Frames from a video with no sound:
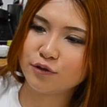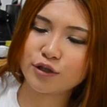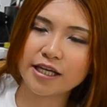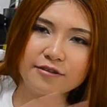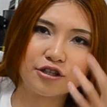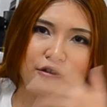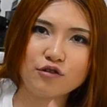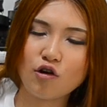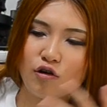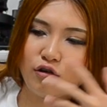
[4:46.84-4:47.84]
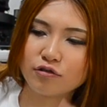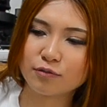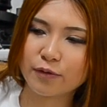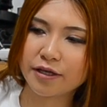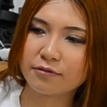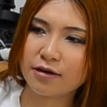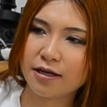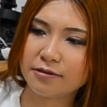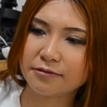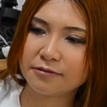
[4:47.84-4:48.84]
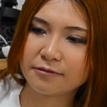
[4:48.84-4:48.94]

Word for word: you can turn all the way around.